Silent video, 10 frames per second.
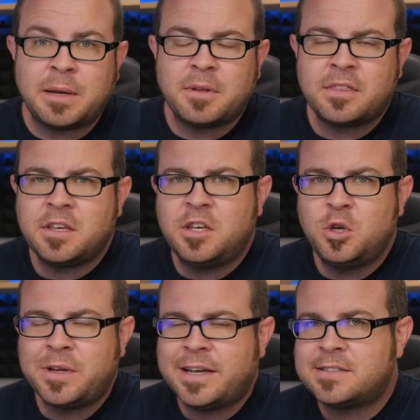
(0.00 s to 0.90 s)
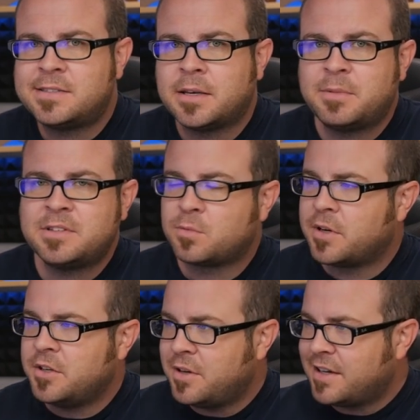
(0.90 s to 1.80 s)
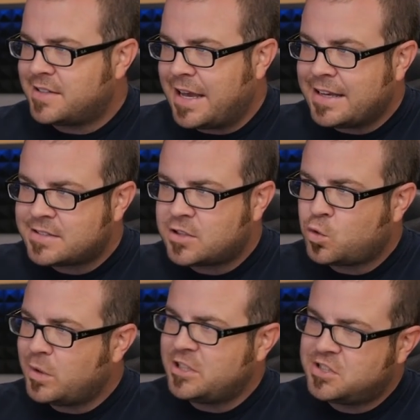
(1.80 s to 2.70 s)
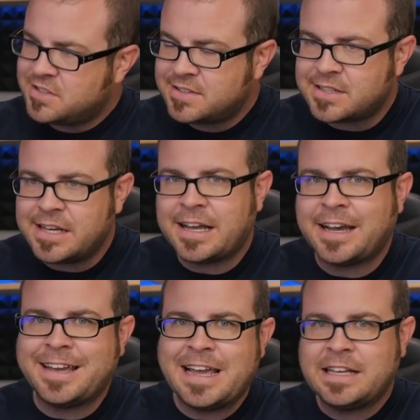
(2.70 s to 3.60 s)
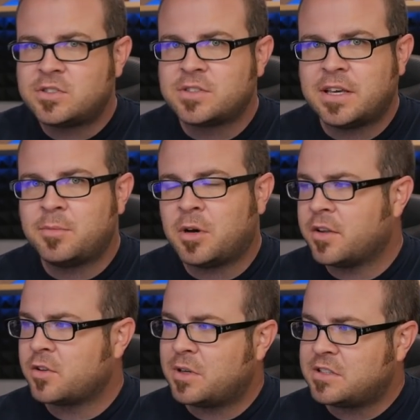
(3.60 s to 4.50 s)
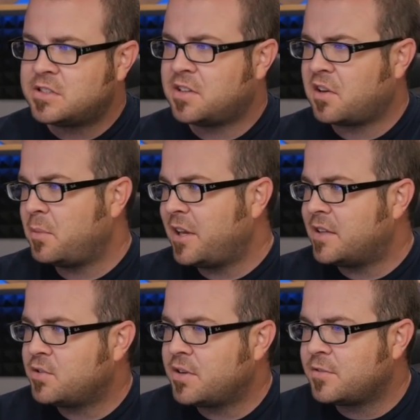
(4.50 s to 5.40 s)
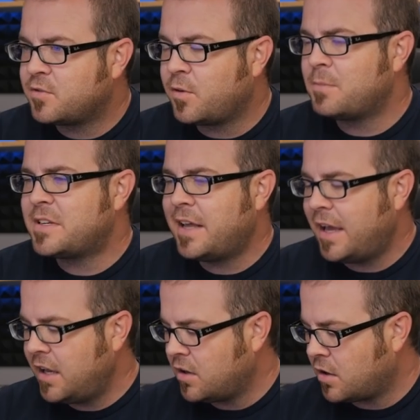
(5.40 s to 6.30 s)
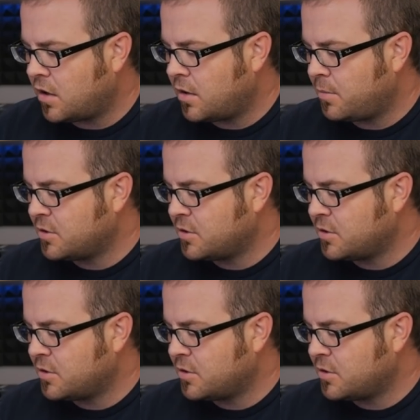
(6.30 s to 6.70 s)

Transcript: my monthly Q&A segment where you guys ask questions and I answer them. All the questions I'm going to be answering from today are